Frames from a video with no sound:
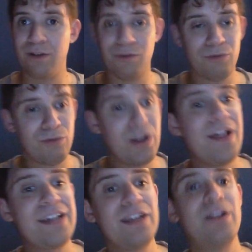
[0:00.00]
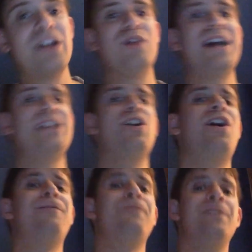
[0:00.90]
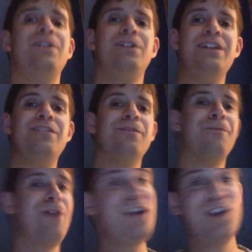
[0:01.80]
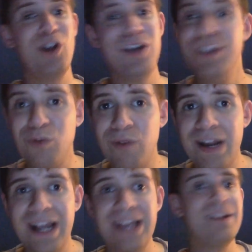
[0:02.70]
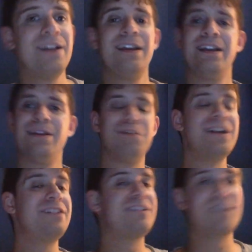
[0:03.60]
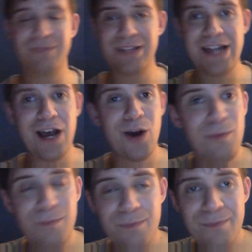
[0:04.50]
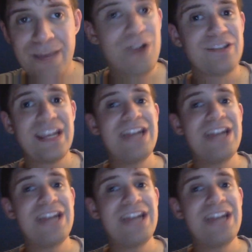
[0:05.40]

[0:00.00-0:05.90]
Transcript: Really like Ilya Dragunov. He's very good in the ring. Brings, you know, entertaining